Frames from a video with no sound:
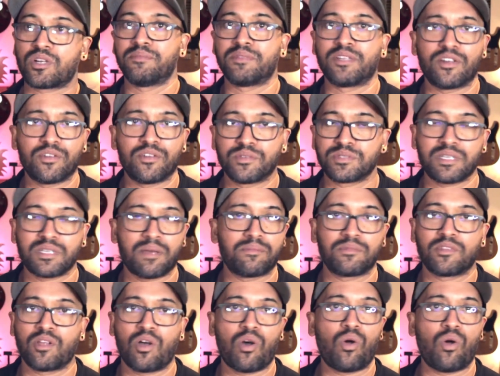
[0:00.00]
You know, some
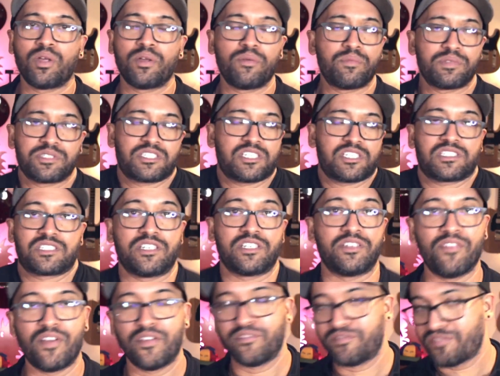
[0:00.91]
it was just a,
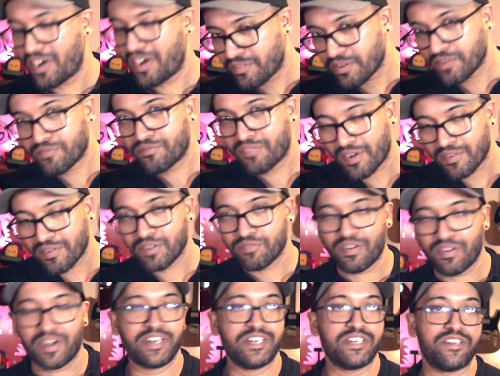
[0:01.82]
a very, very,
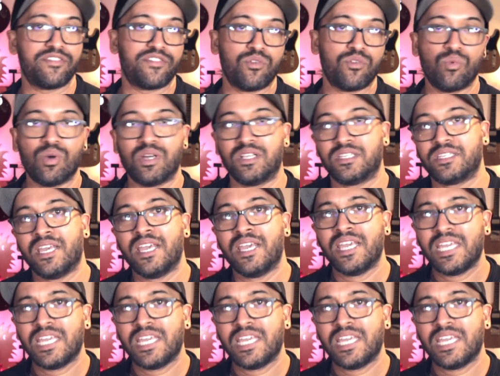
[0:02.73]
very different world.